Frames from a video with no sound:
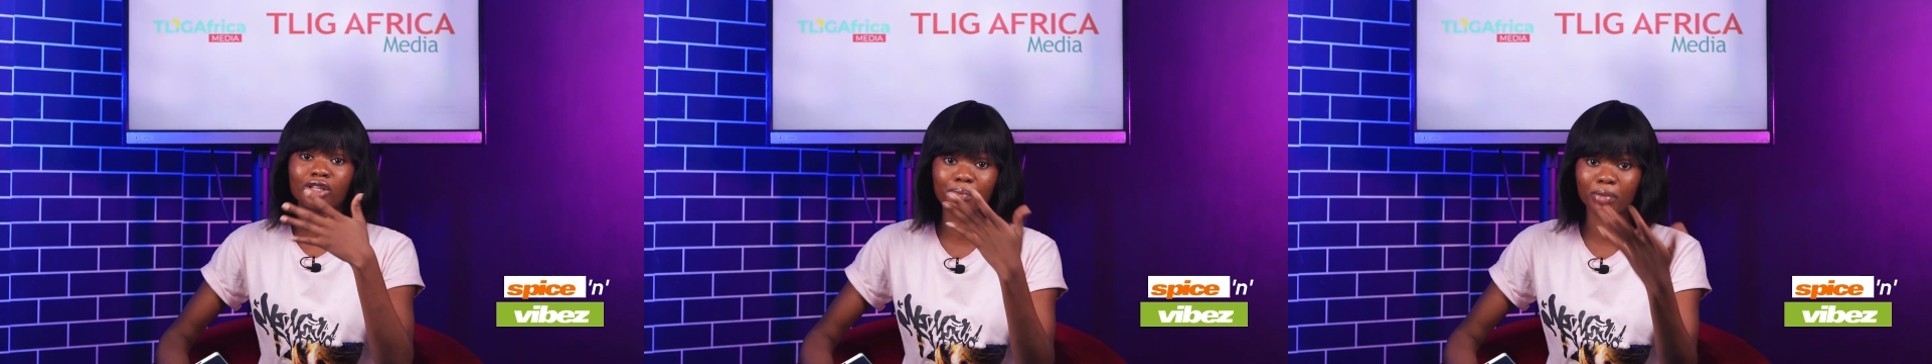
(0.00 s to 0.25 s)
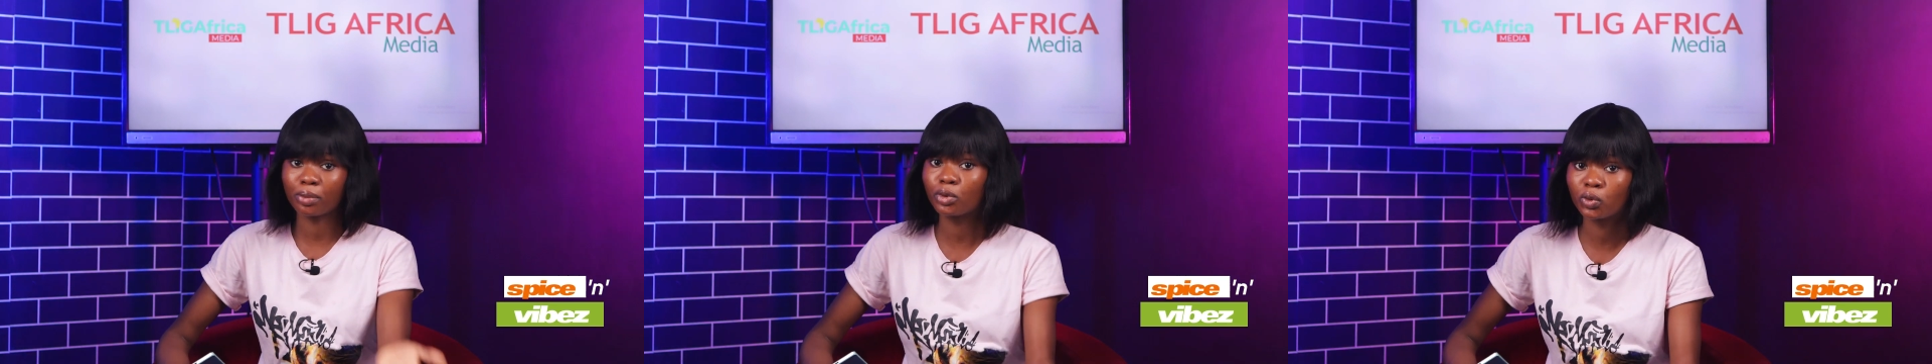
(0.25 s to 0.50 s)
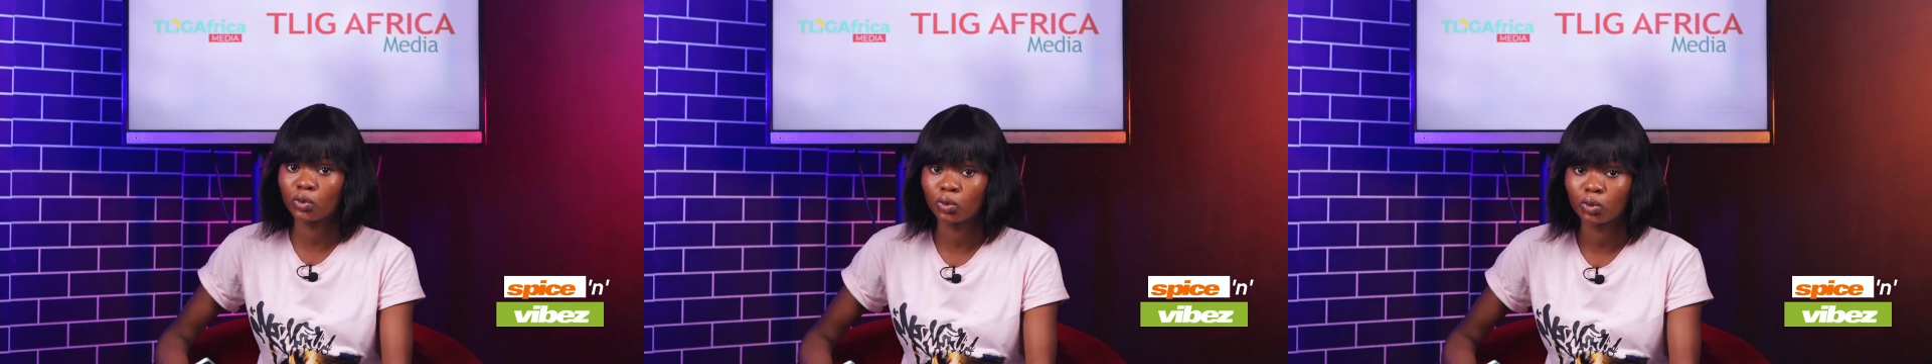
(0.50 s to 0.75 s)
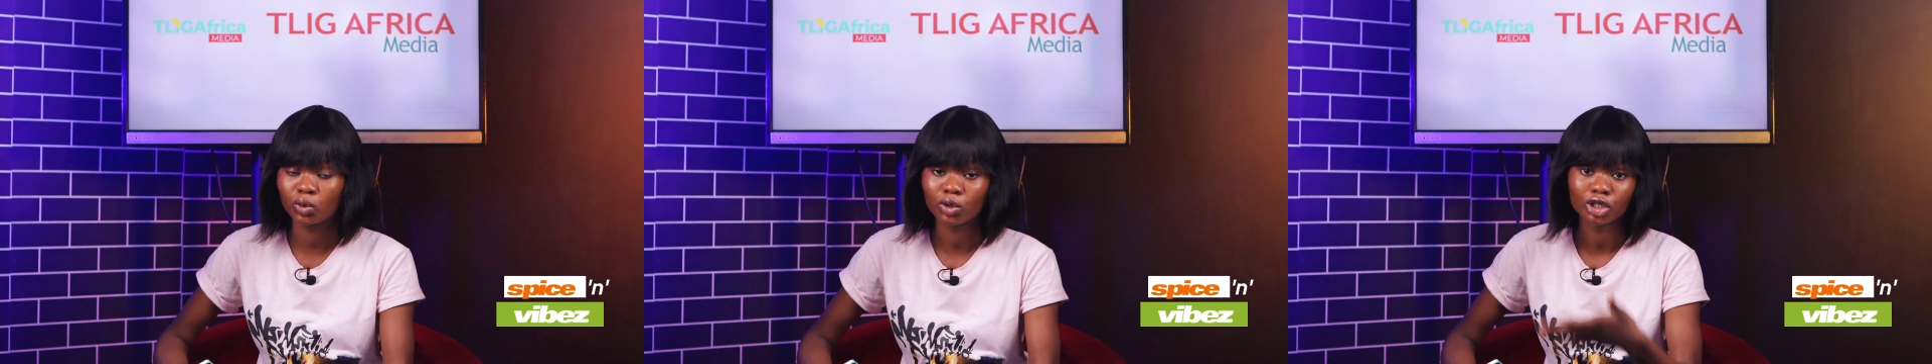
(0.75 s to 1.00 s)
the
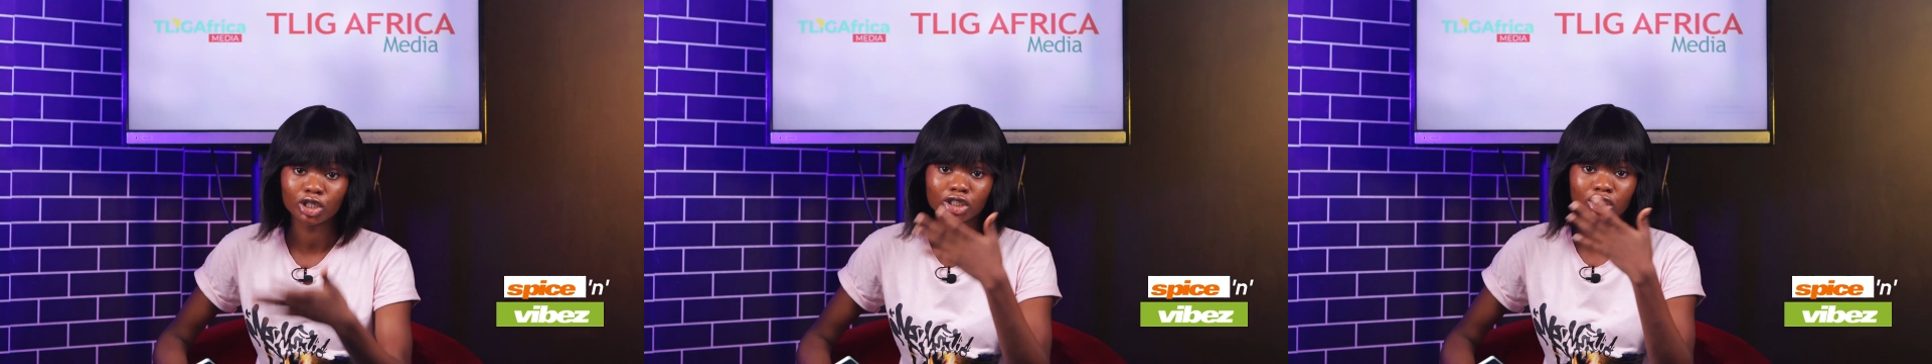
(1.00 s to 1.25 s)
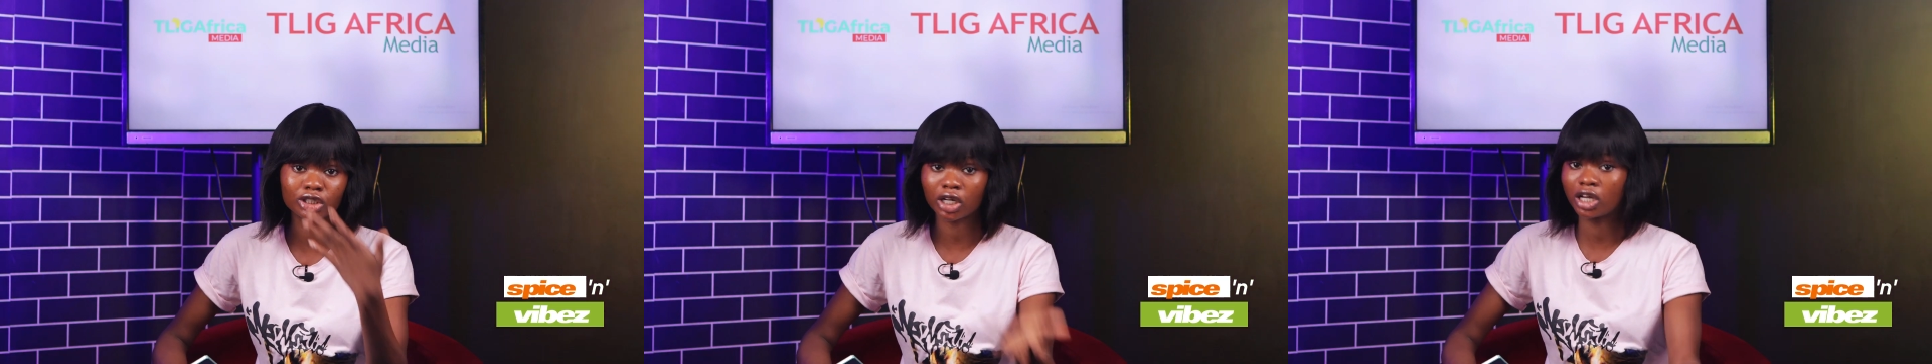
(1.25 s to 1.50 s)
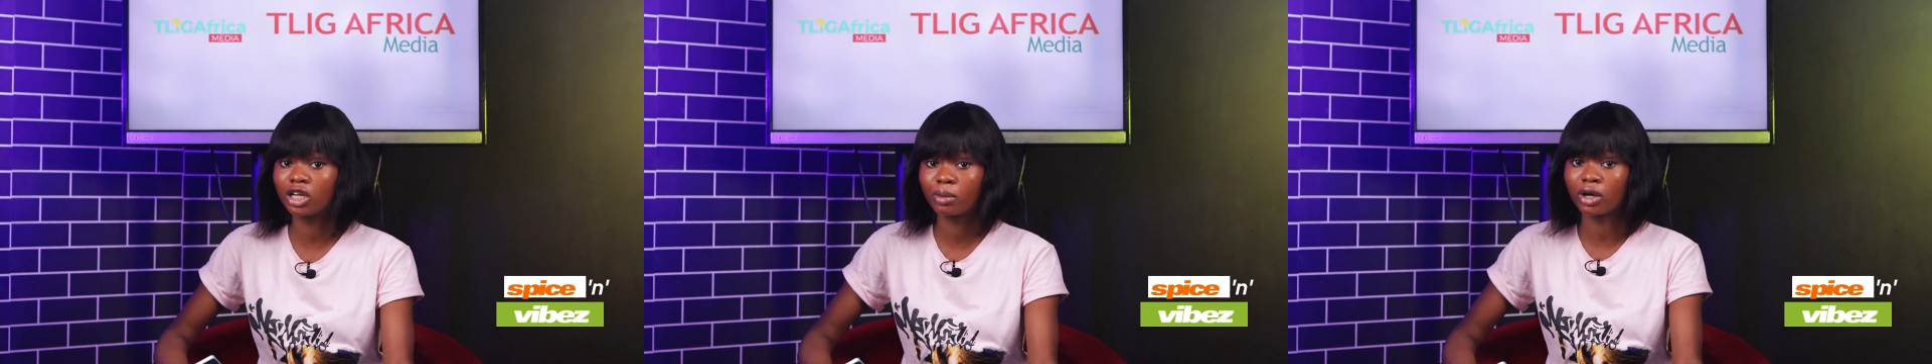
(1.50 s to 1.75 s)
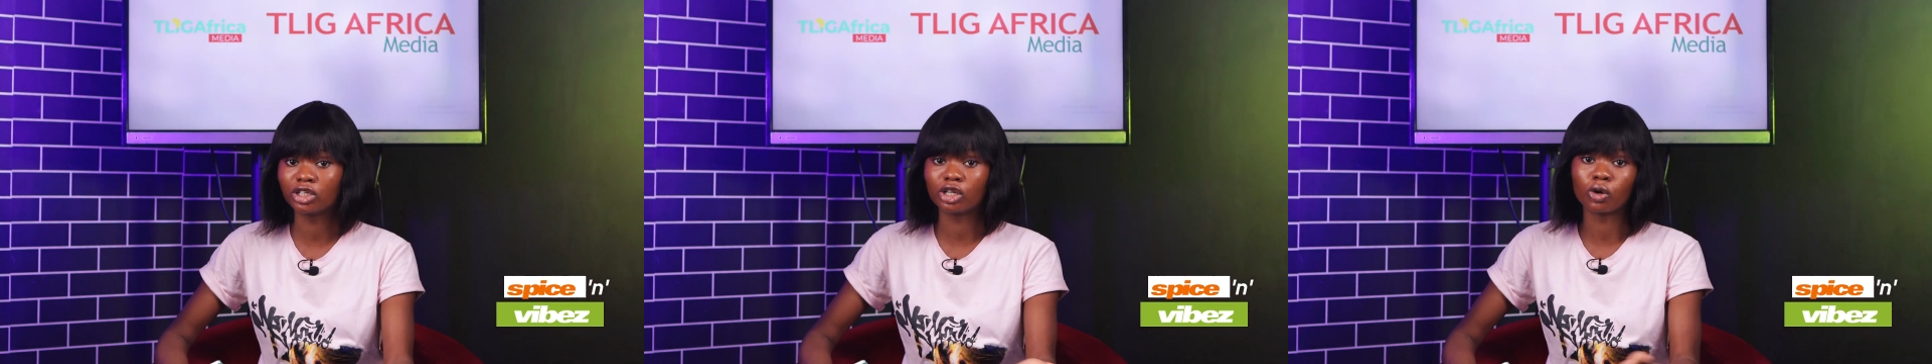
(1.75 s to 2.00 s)
people talking
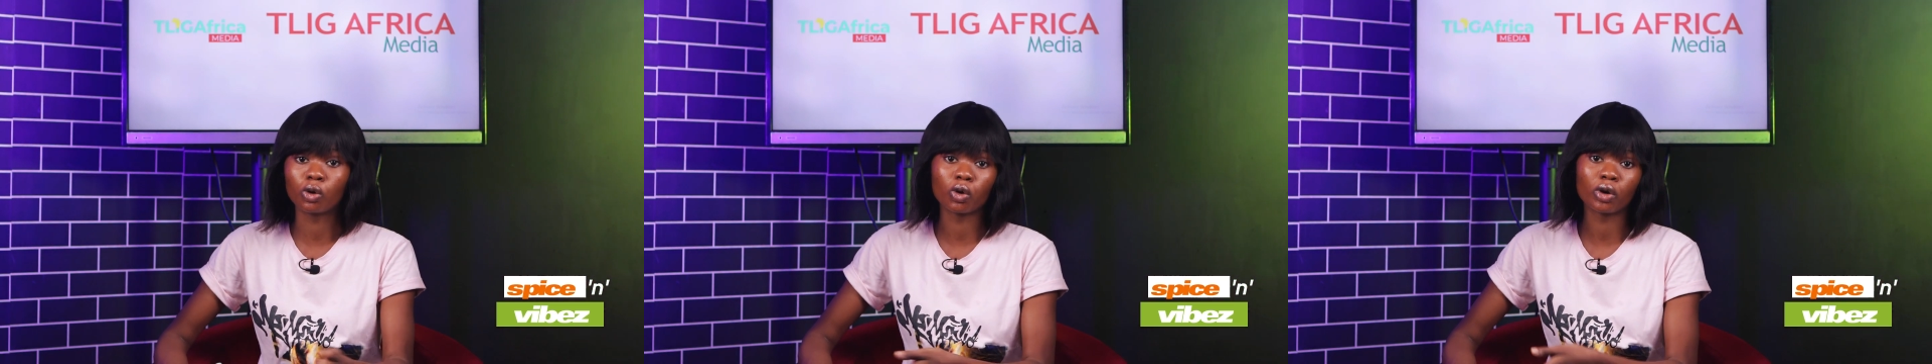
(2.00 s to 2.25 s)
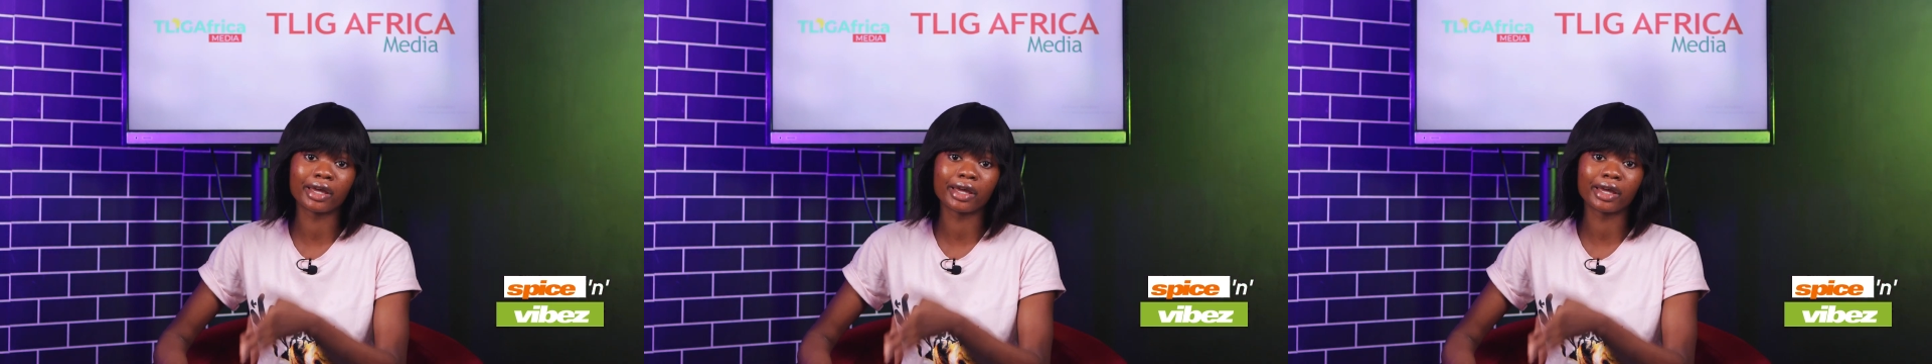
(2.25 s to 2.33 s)
about the law